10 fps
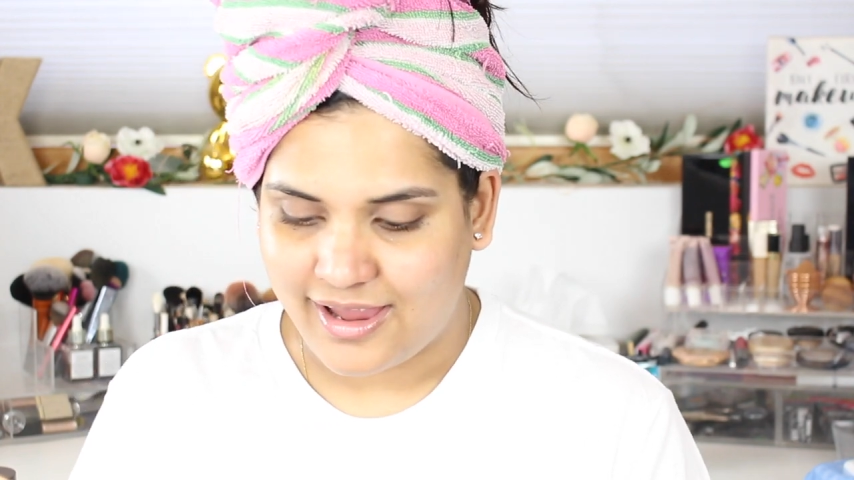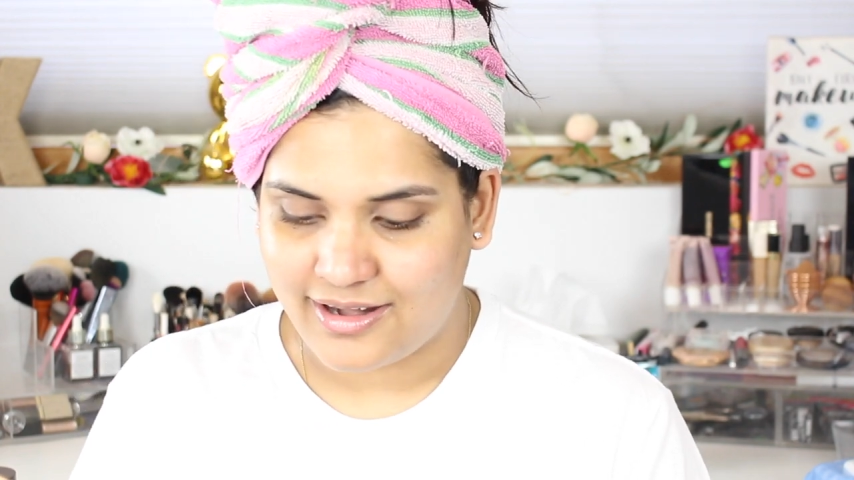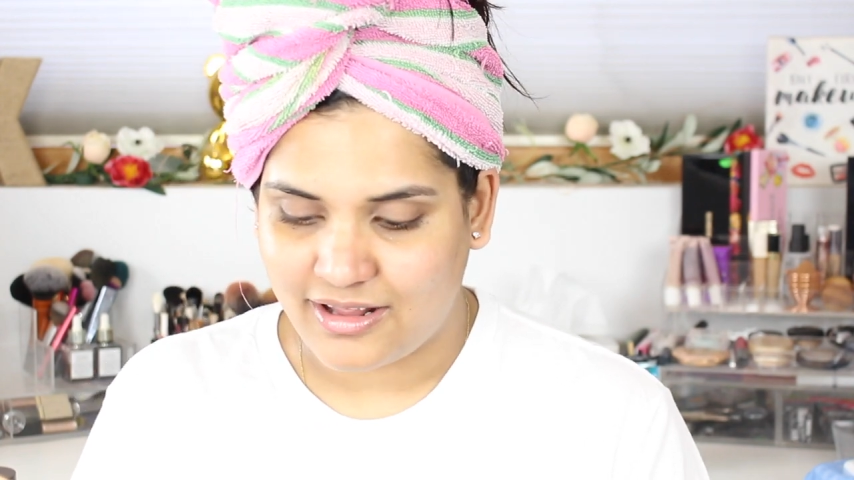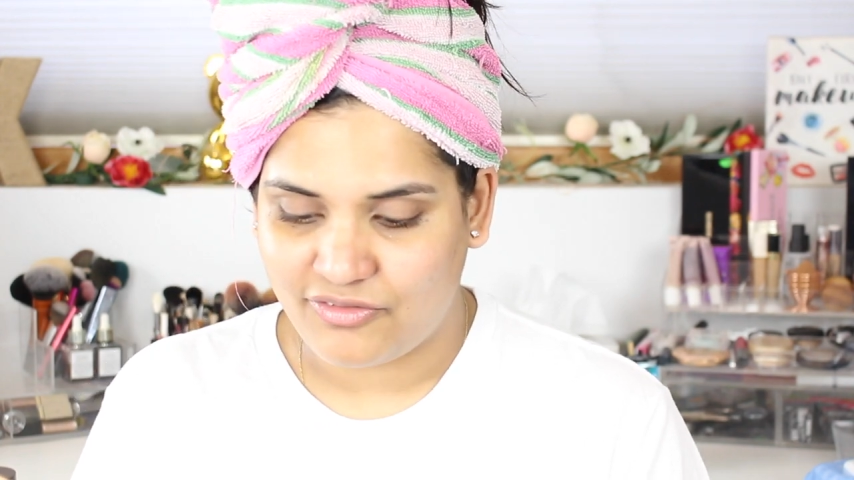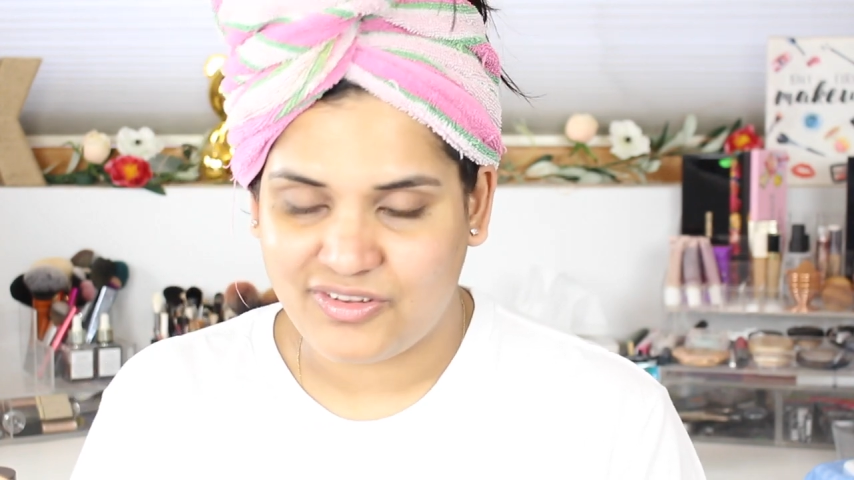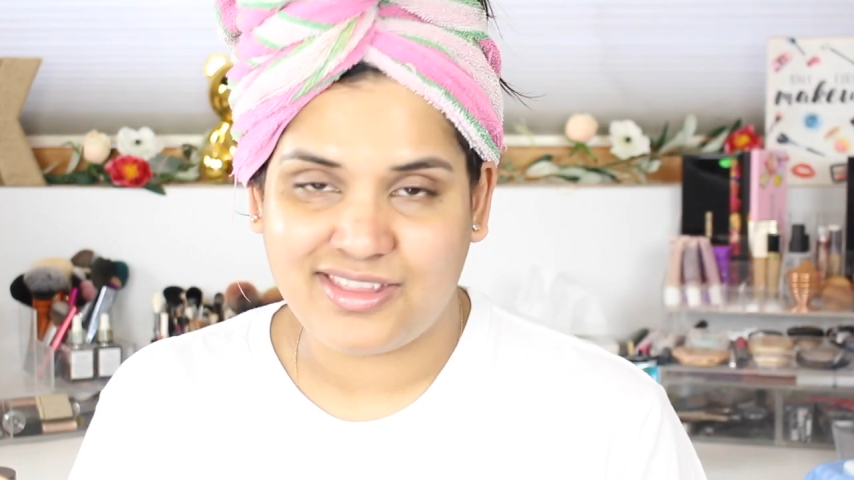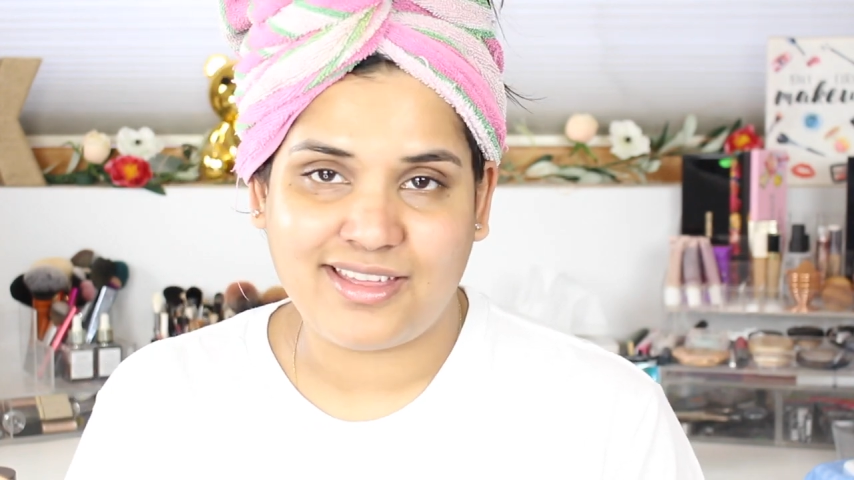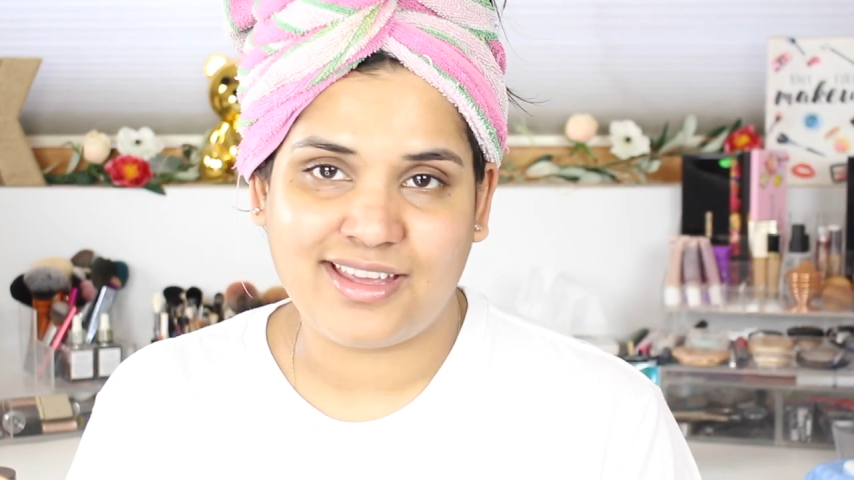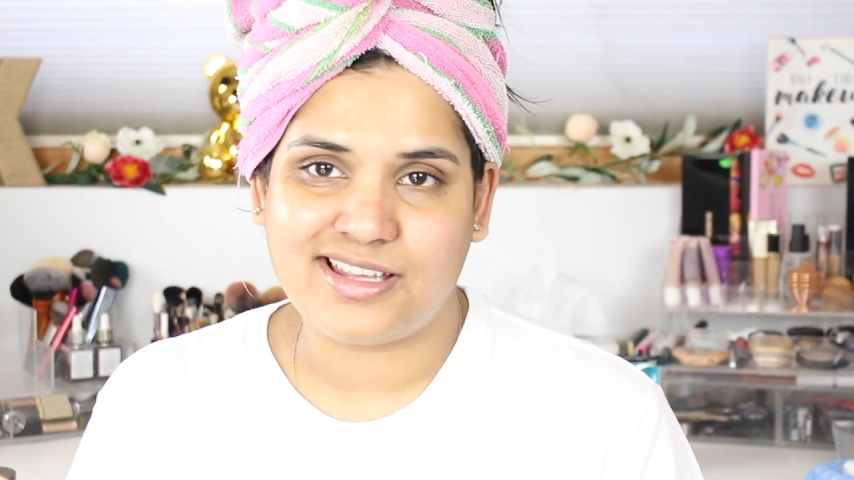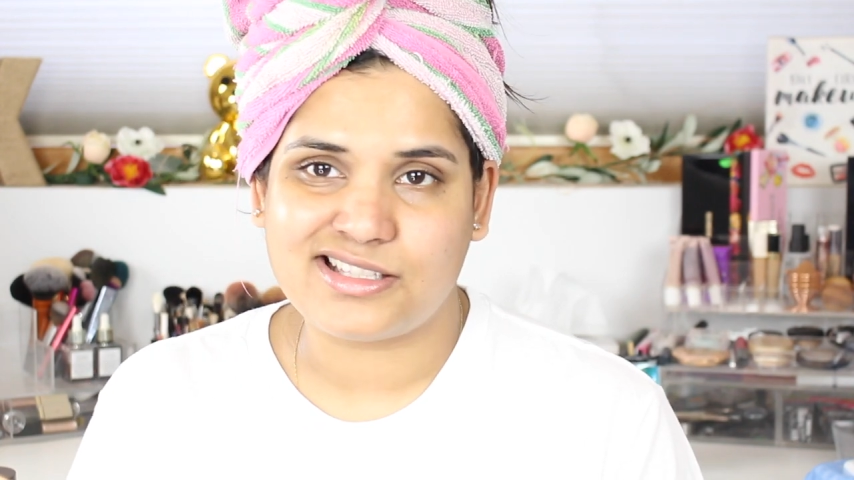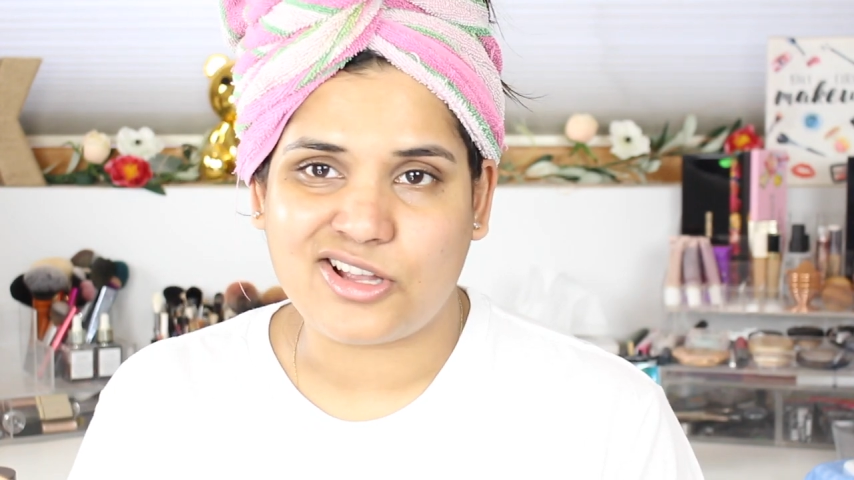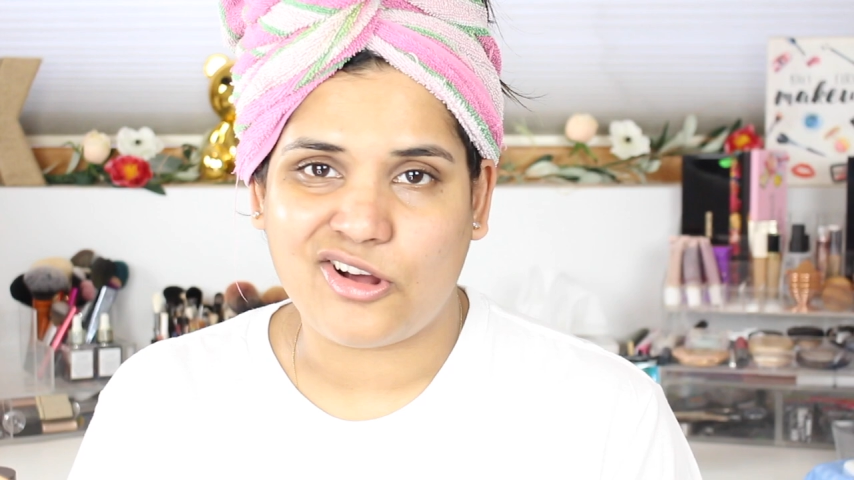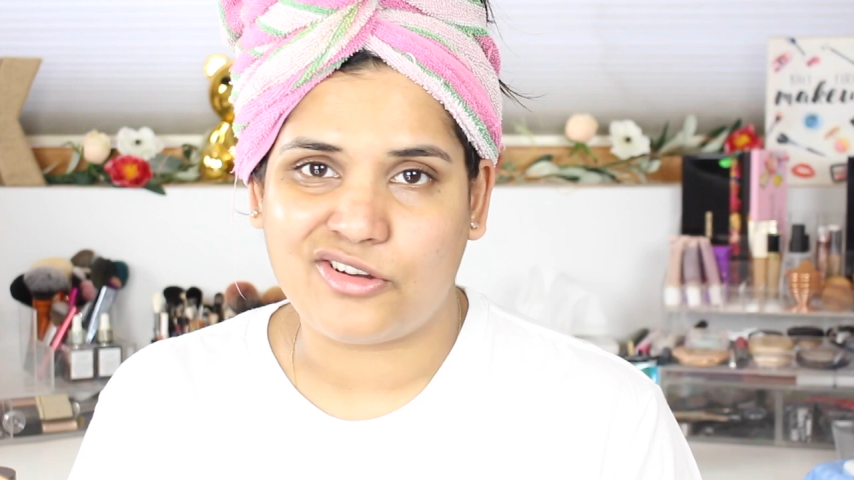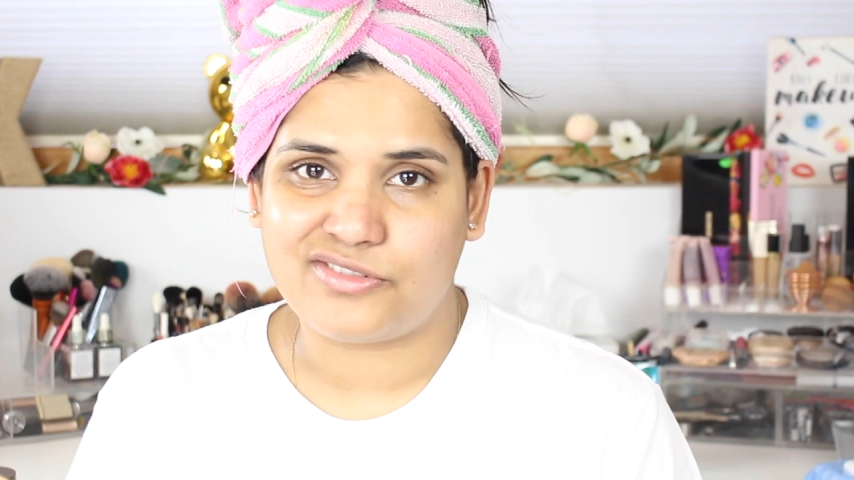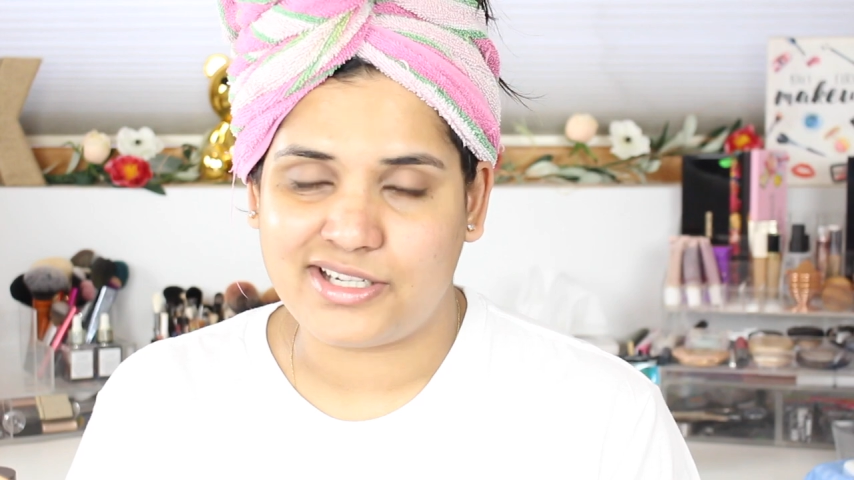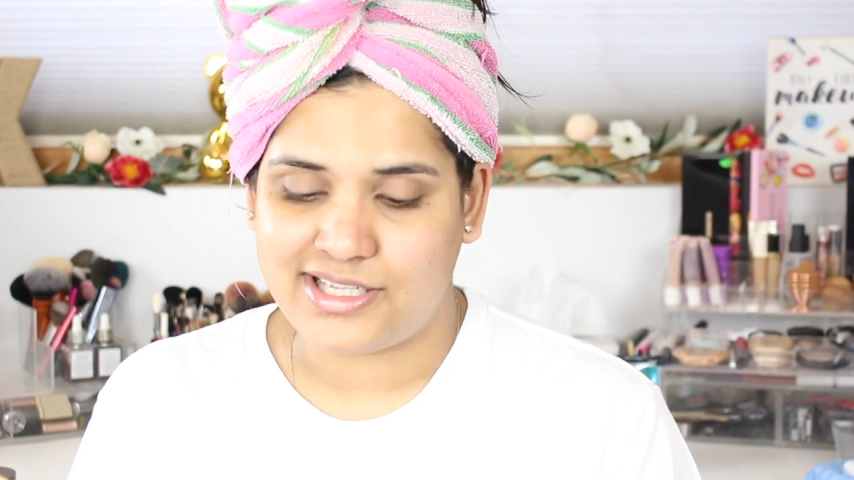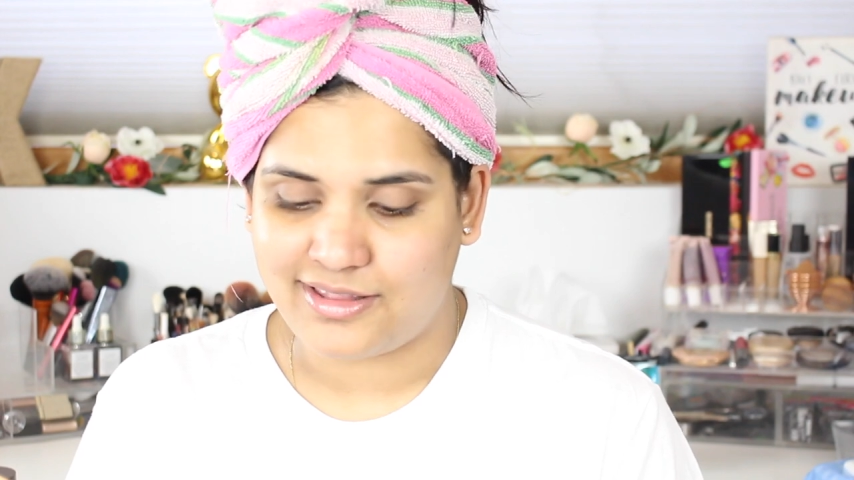and I feel like it's already